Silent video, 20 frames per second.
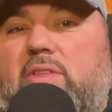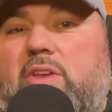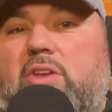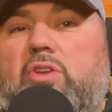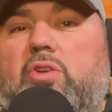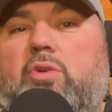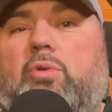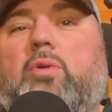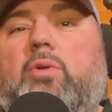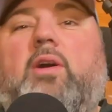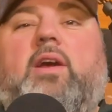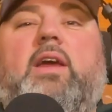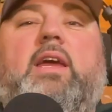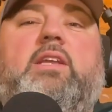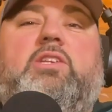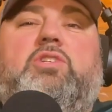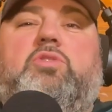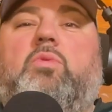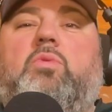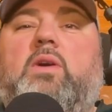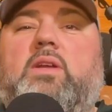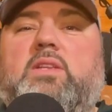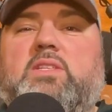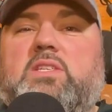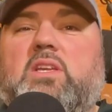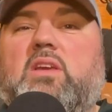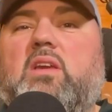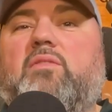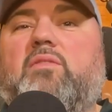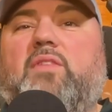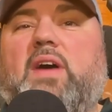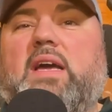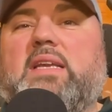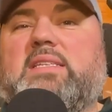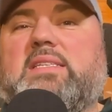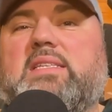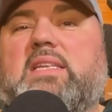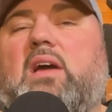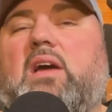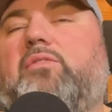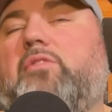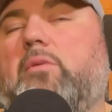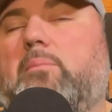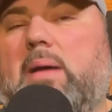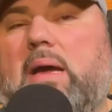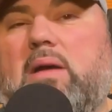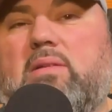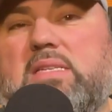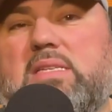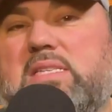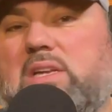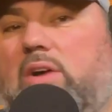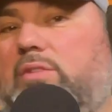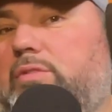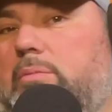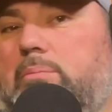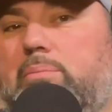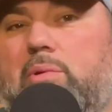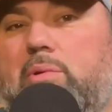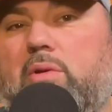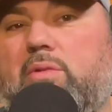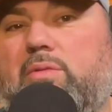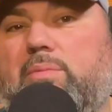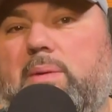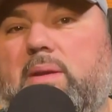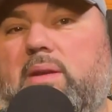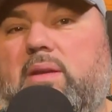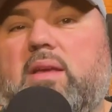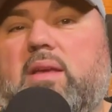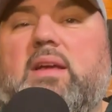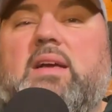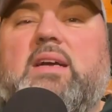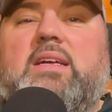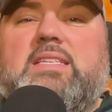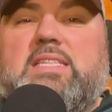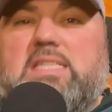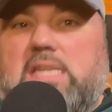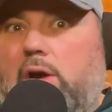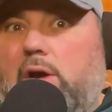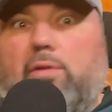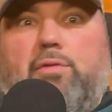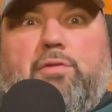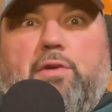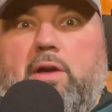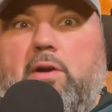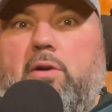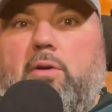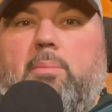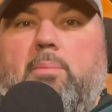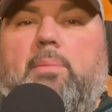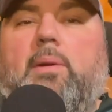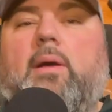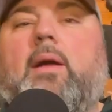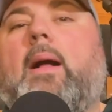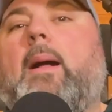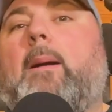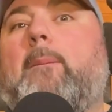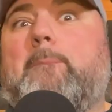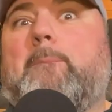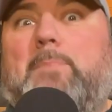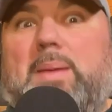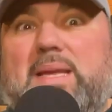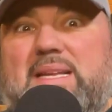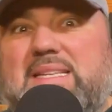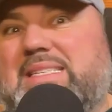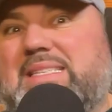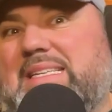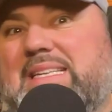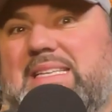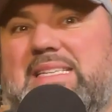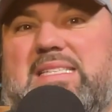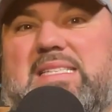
the newer aged ones. You can find stuff about self-improvement, self-help, business